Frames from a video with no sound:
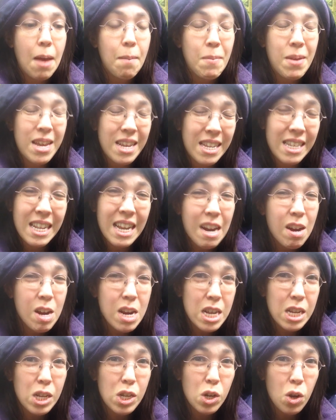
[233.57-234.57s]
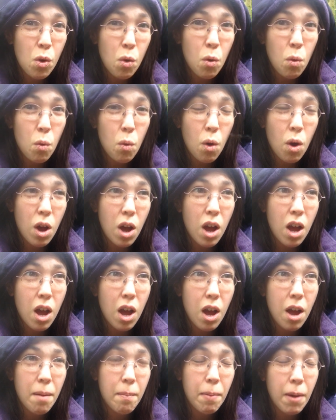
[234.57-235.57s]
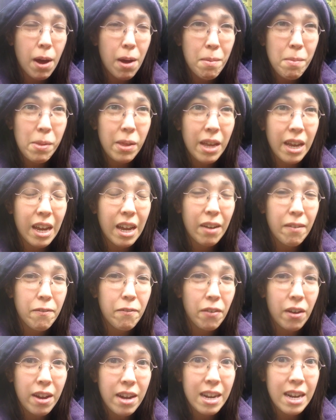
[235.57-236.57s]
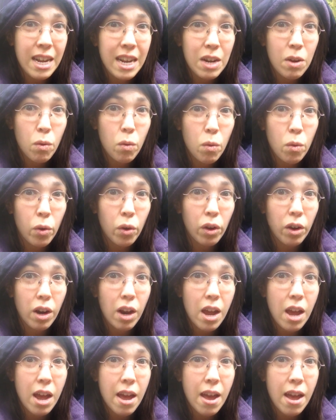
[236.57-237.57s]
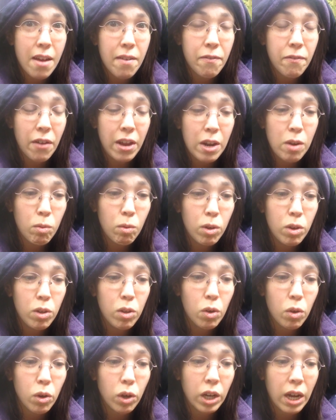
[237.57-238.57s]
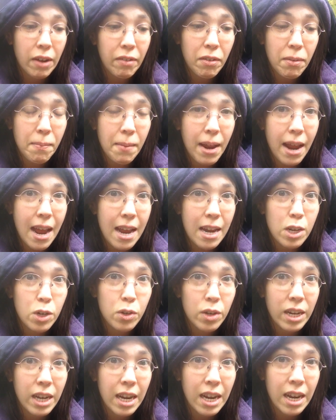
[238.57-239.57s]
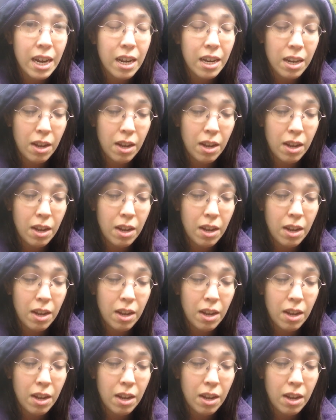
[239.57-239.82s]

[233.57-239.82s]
Because there is no public funding or federal or government education